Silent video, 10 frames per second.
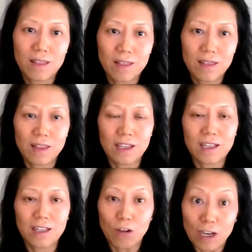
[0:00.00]

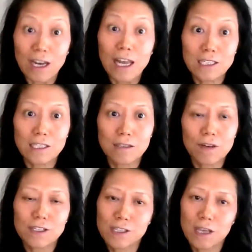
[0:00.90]
their collective
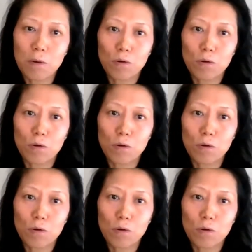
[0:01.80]
cyber